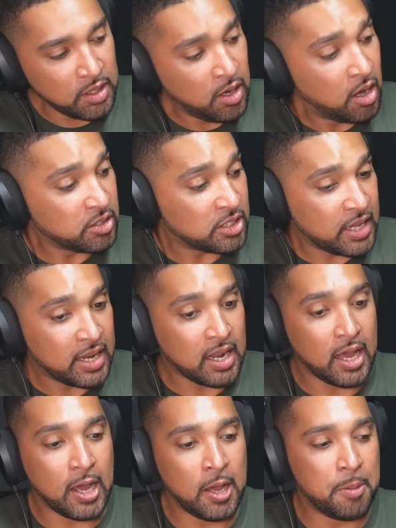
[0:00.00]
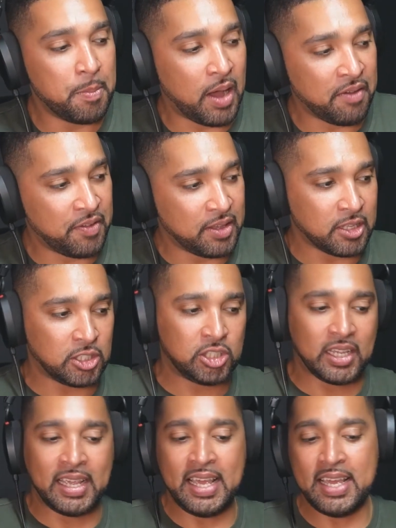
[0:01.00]
No, I was just saying, like, I think
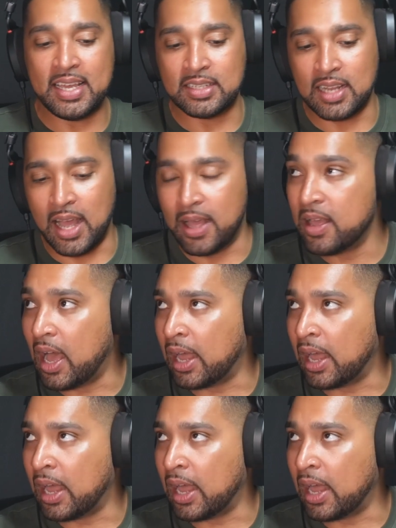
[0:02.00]
the key is like,